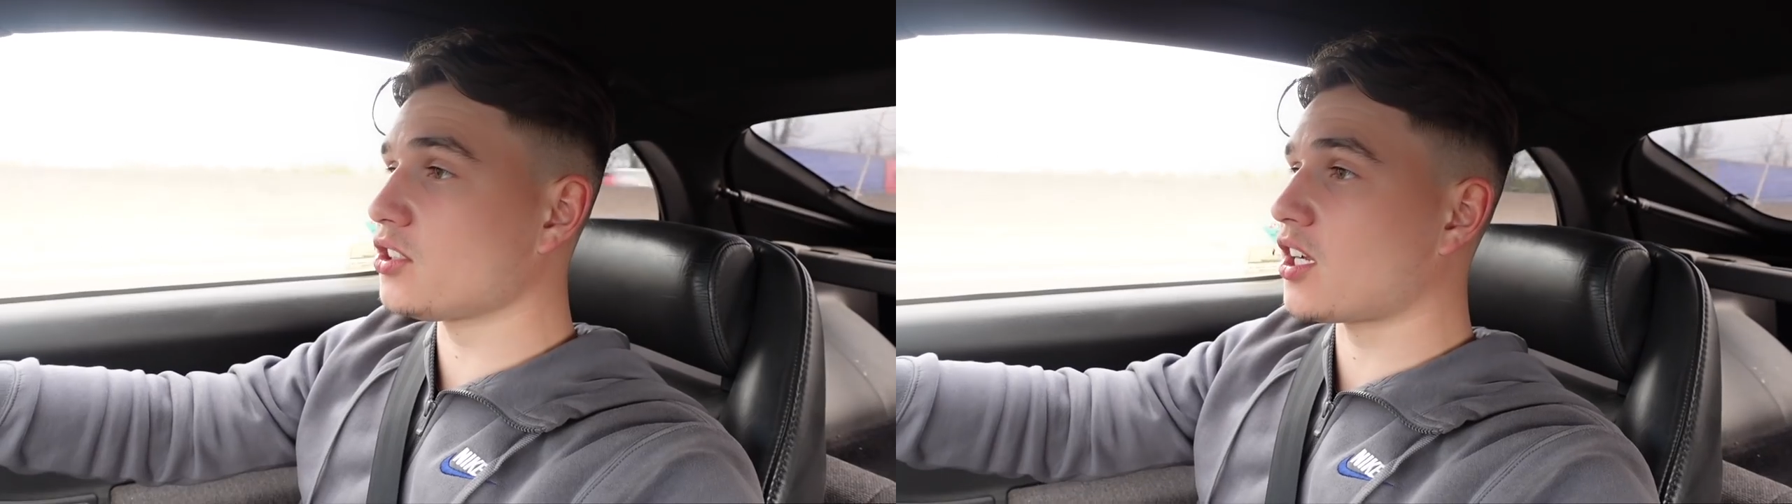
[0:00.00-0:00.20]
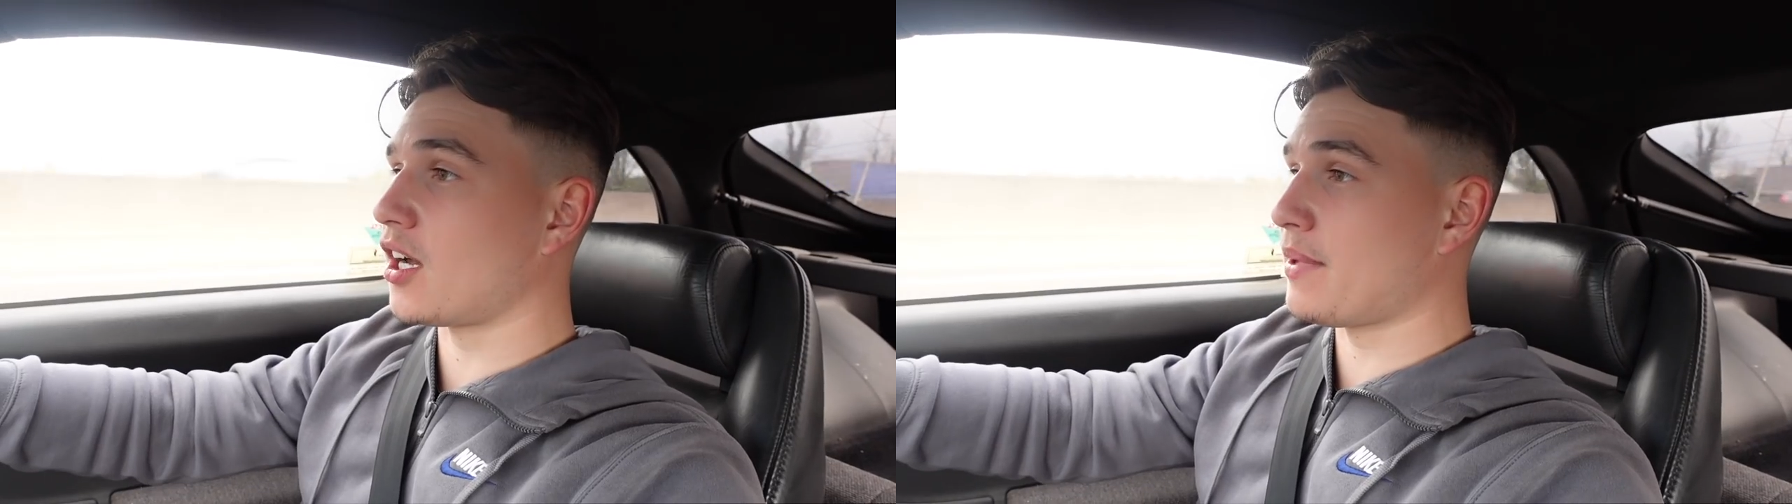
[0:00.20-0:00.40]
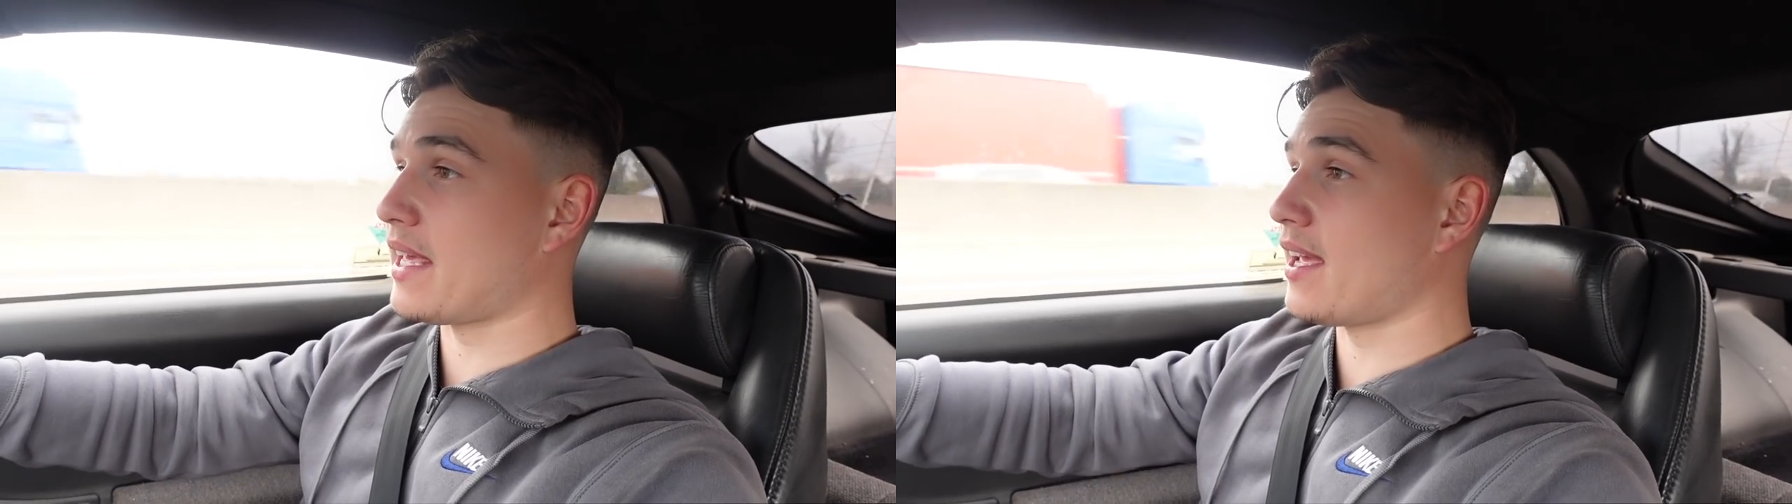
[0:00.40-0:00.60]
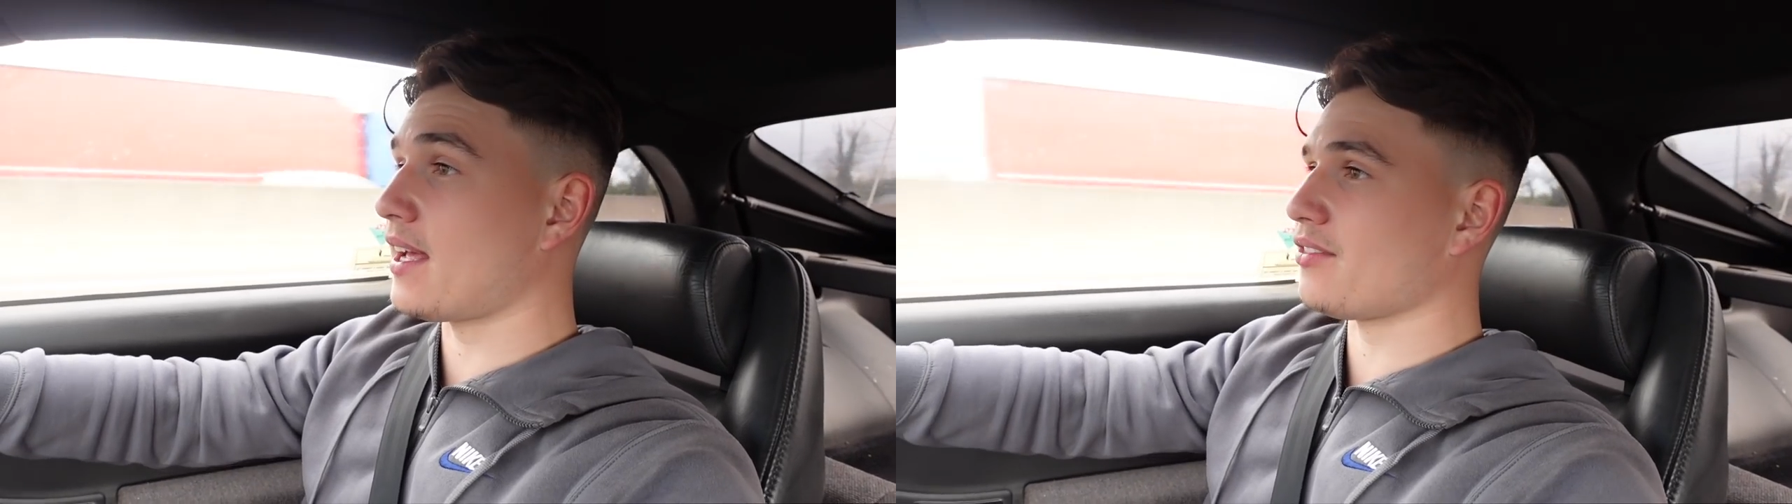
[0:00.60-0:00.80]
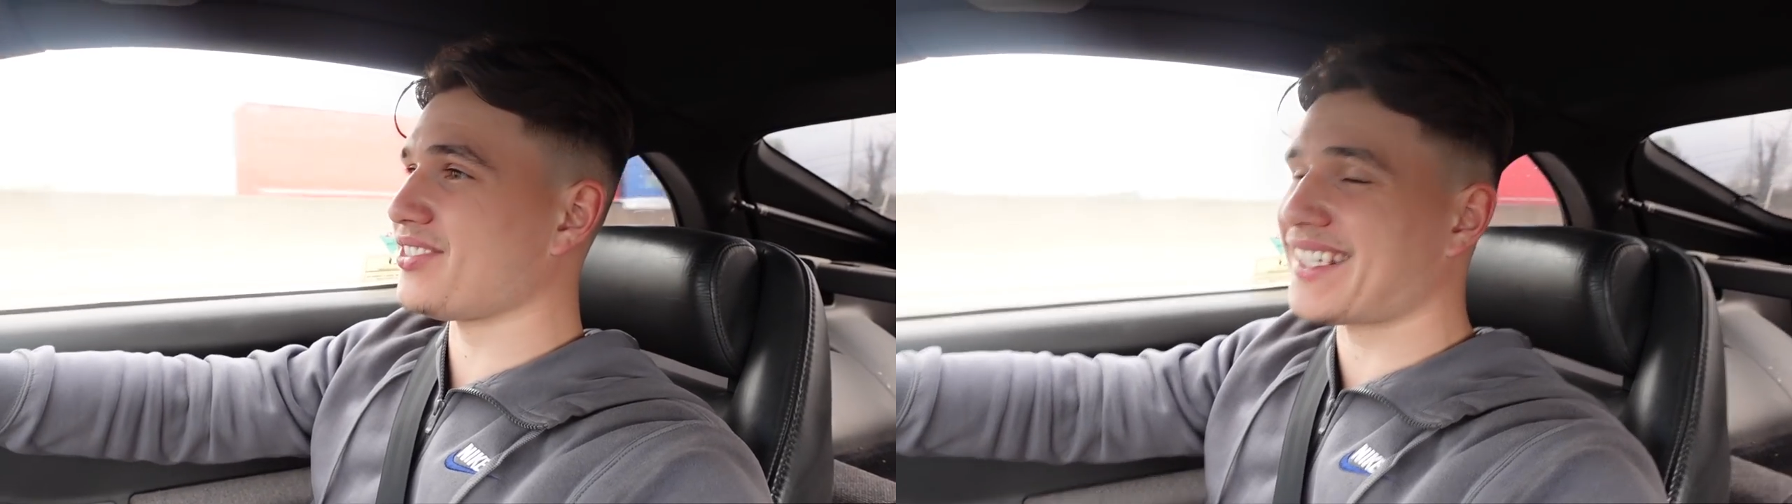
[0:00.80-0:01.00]
to come here
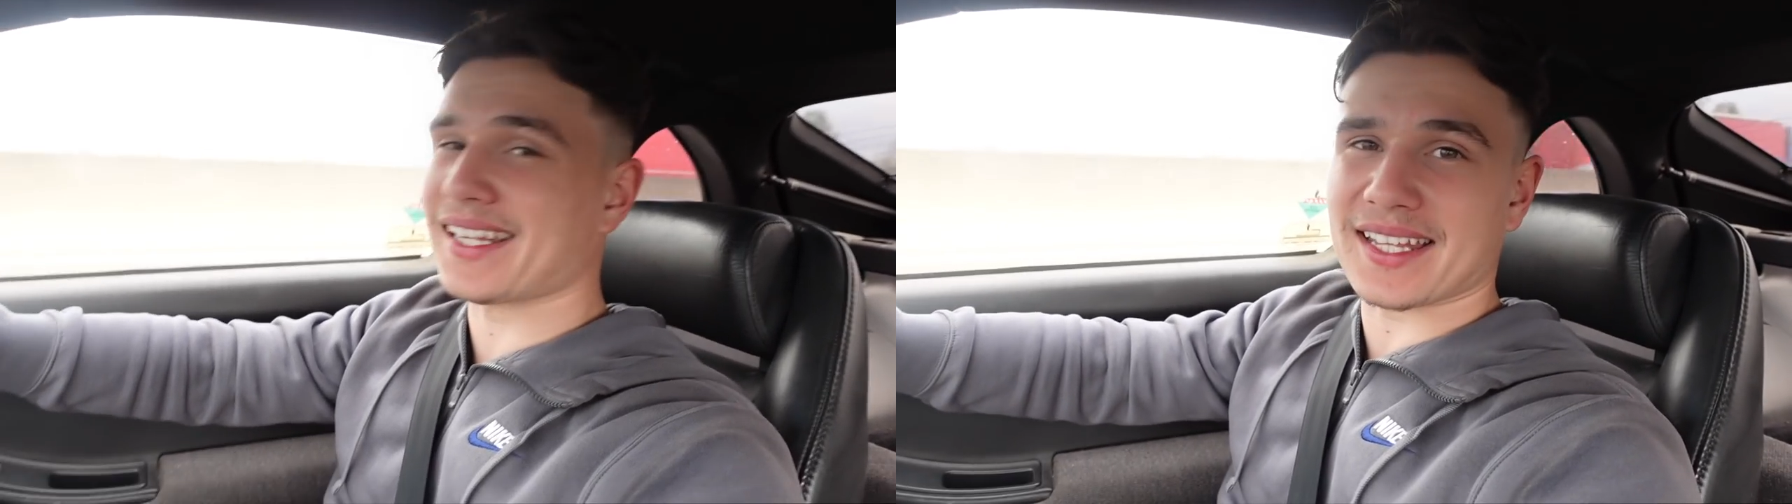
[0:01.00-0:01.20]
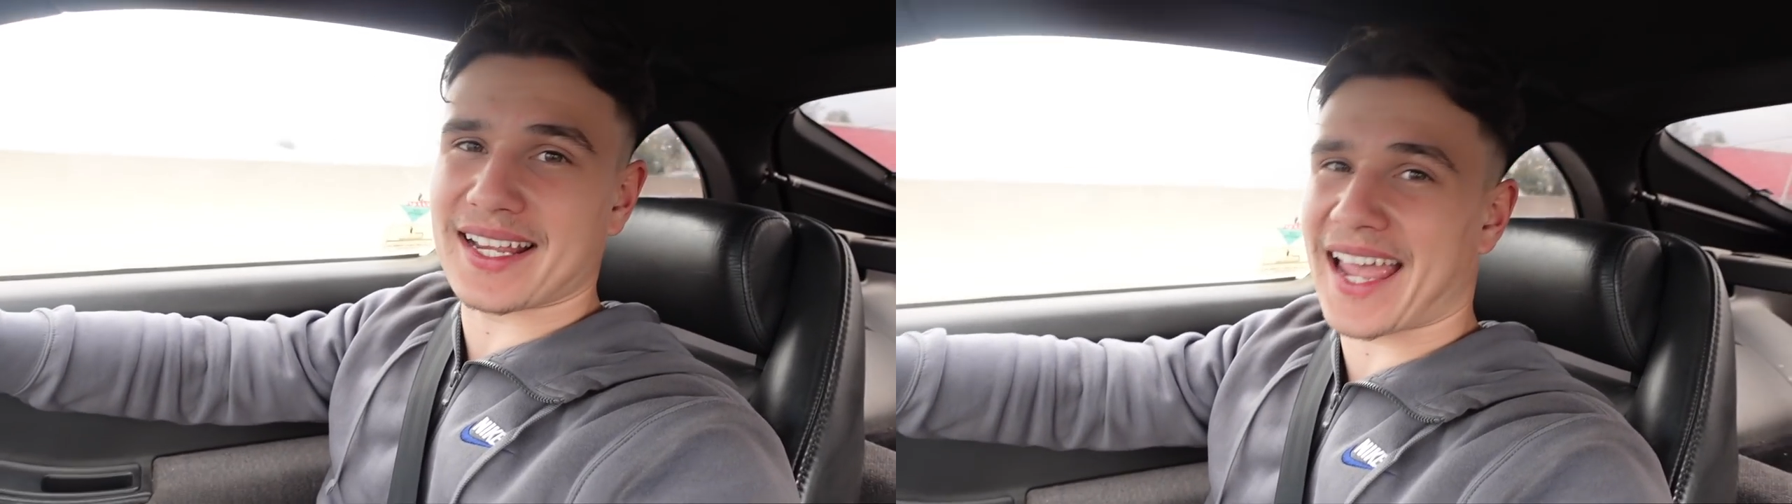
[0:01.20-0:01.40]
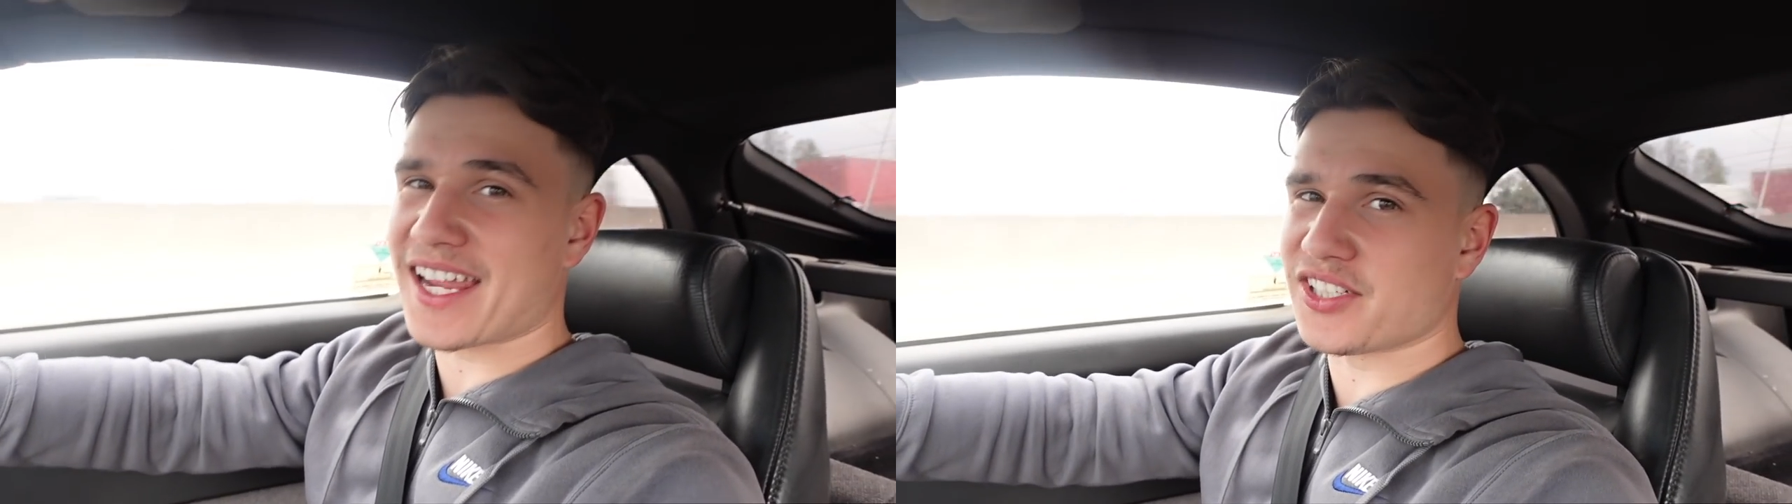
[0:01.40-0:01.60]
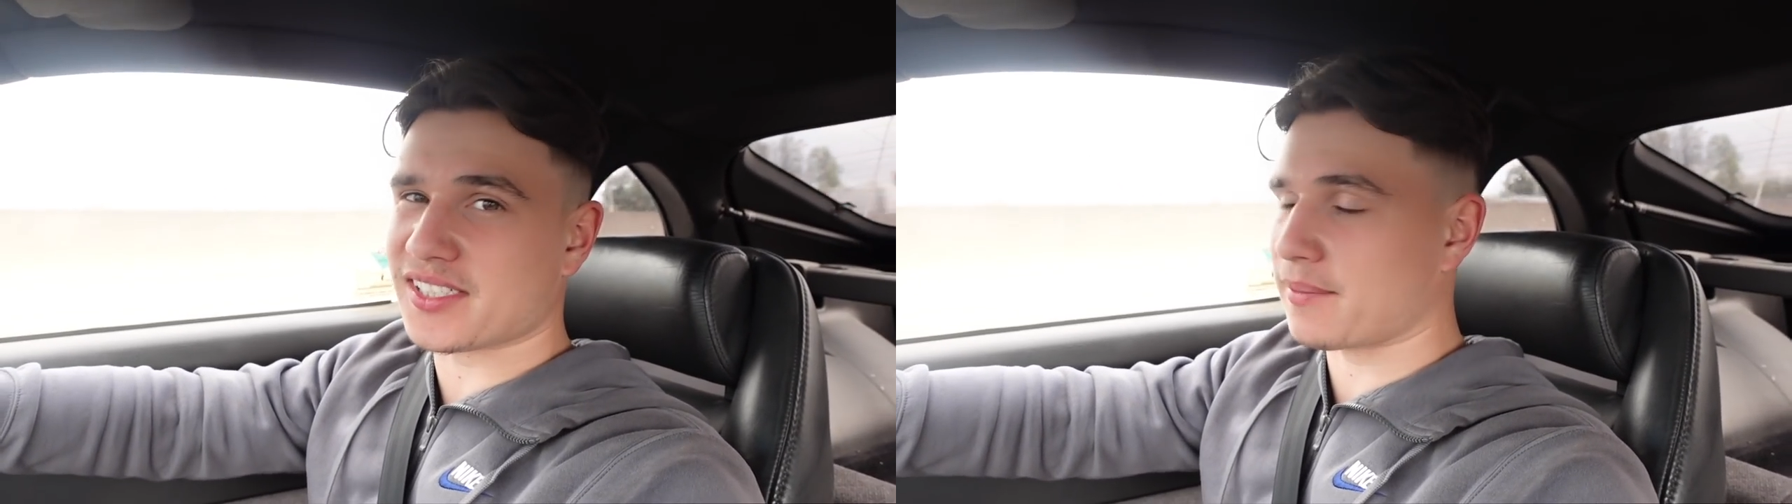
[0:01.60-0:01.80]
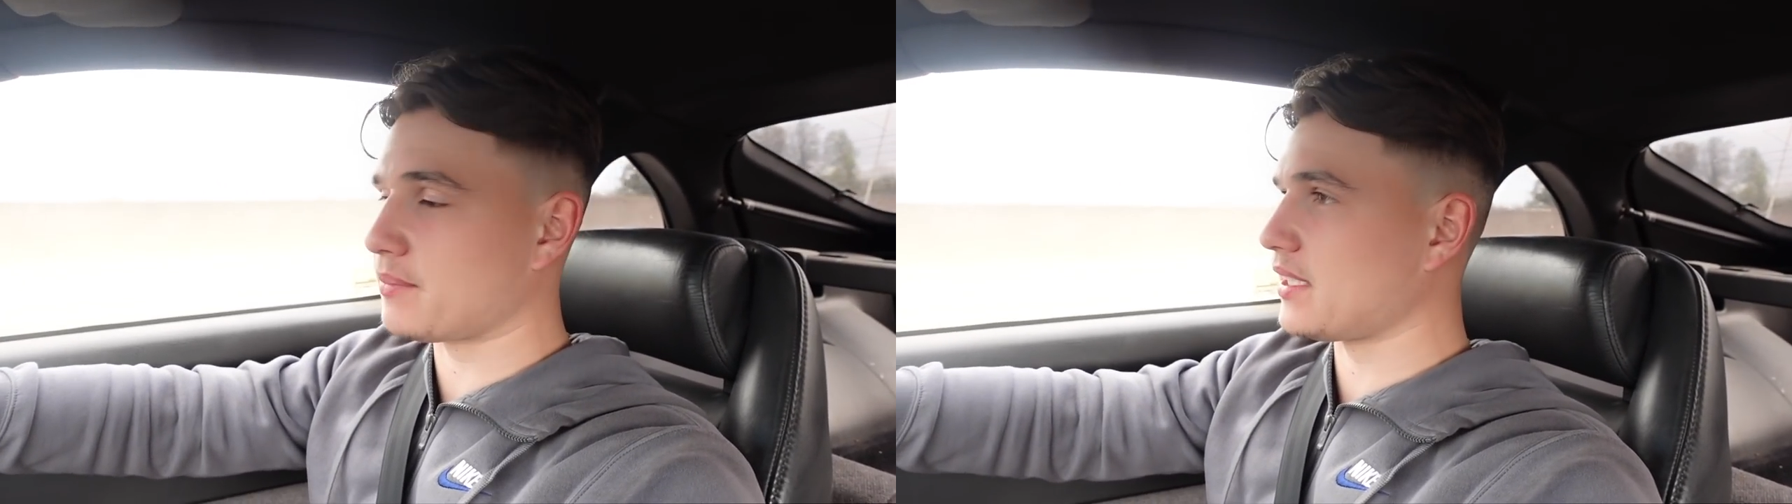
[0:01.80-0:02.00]
and I've seen that gauge
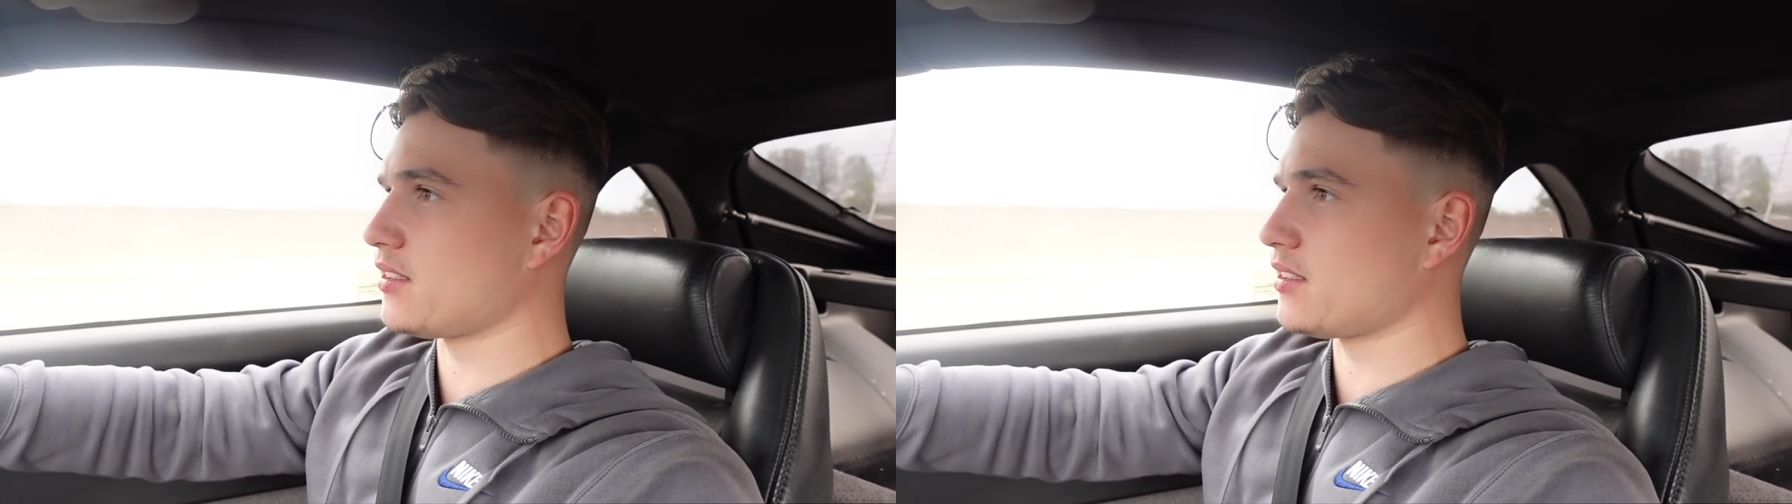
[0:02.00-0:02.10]
is empty.